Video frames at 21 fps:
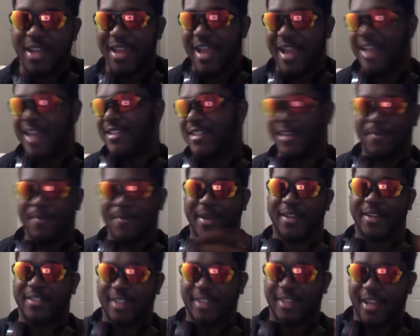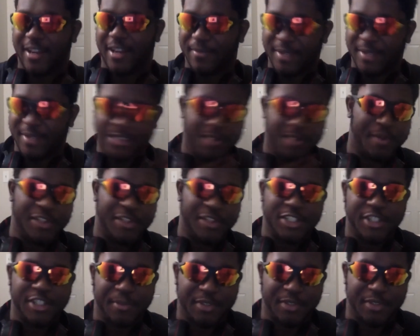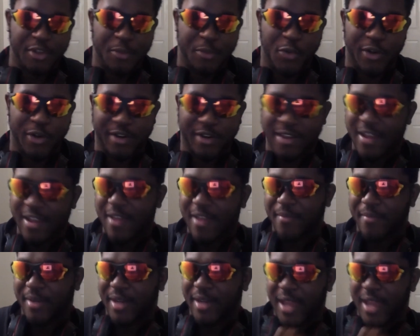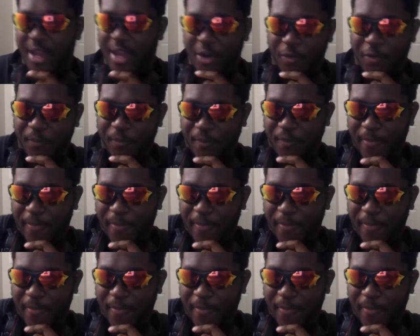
As I'm back saying, I'm not talking about the ships no more. But now,